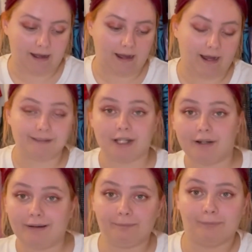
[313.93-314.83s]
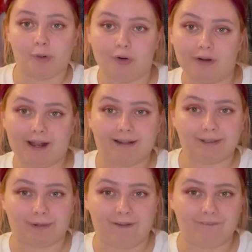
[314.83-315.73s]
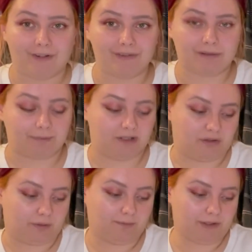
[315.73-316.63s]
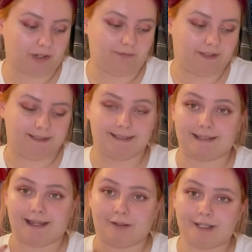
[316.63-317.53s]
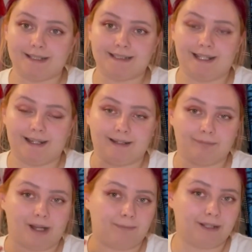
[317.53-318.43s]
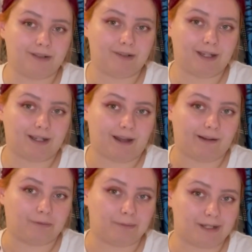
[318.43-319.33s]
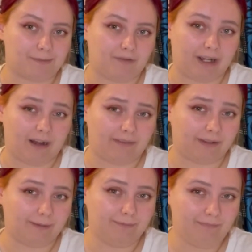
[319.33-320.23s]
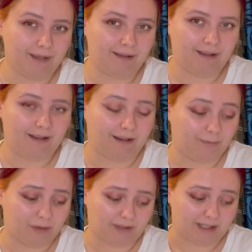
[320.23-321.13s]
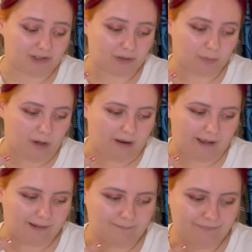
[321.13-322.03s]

I took more kind of reference from the Daruma doll when I did the Hello Kitty, and in my opinion, it kind of reminds me of a Gundam. I'm not really sure why.